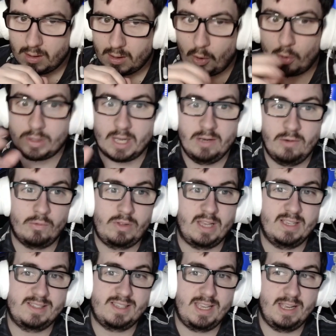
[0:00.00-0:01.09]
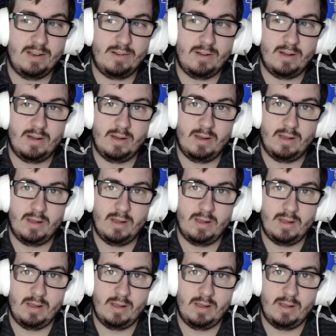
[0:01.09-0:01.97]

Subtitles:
Oh, Canute is here. Oh